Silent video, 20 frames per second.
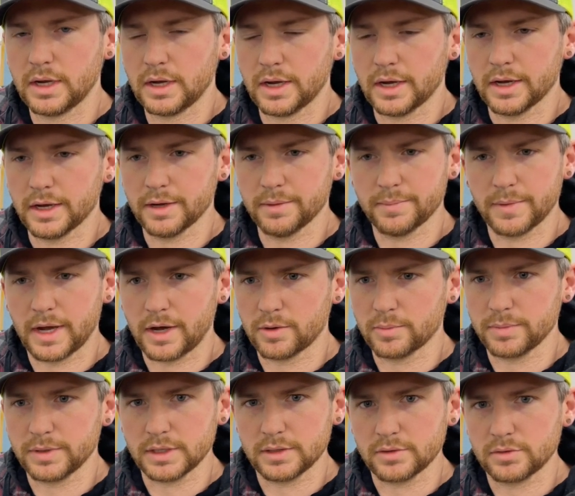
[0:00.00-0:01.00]
I'll
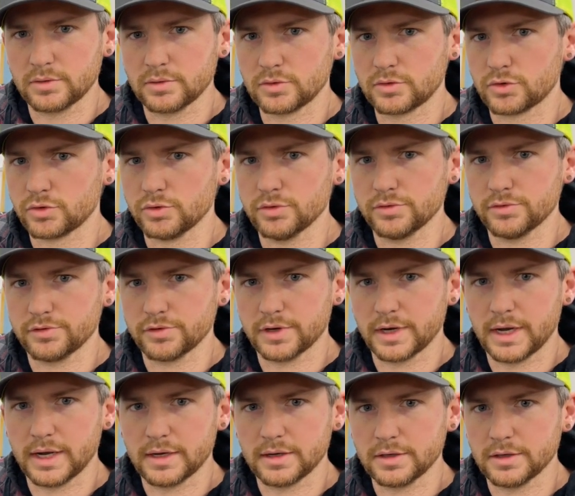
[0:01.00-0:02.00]
be cruising
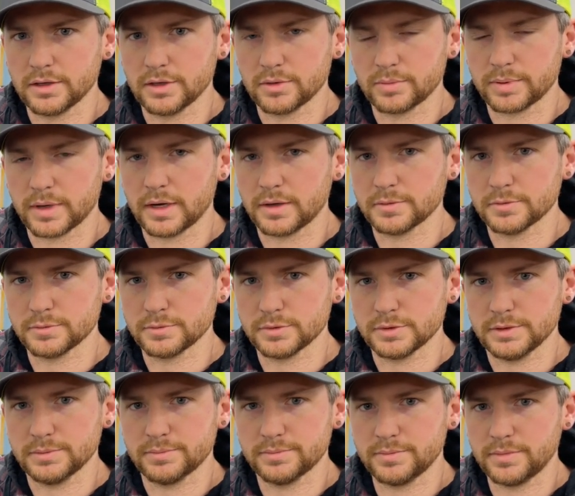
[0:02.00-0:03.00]
at, you know,
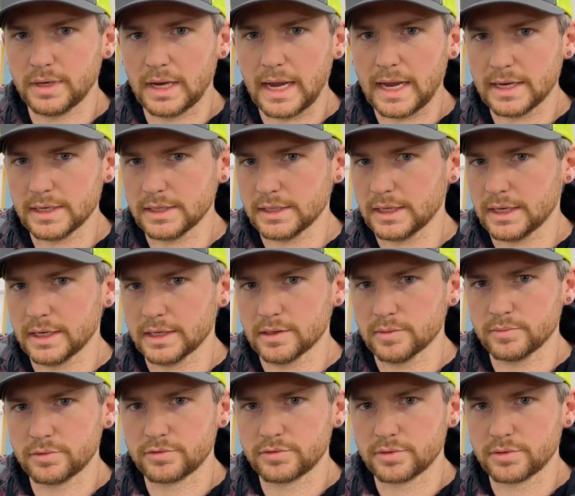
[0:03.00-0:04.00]
probably 80
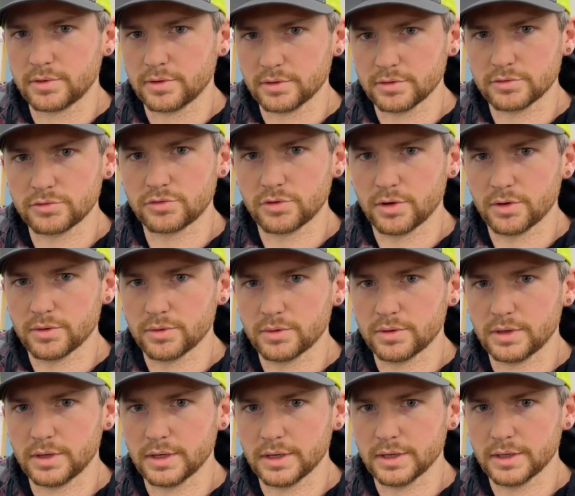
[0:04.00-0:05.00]
amps or so.
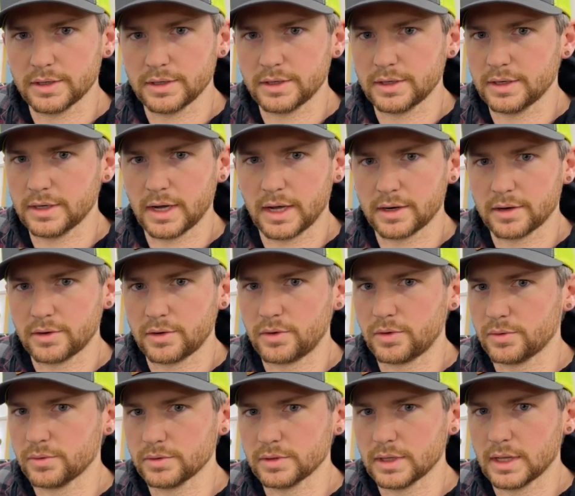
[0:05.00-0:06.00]
Not a
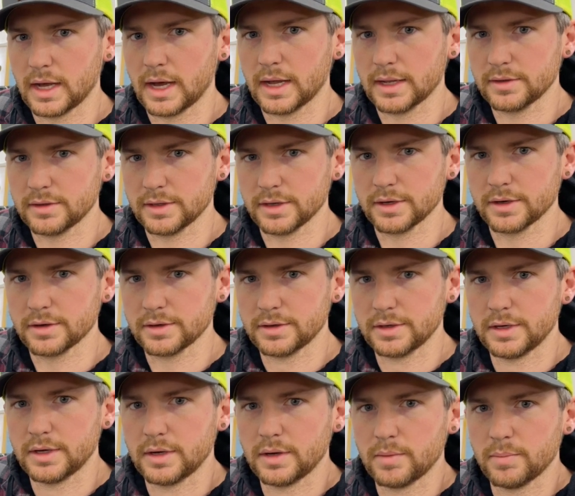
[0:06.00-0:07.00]
whole lot there,
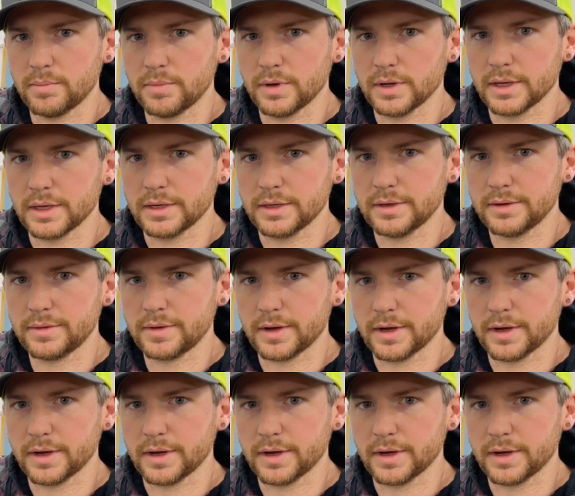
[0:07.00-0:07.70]
but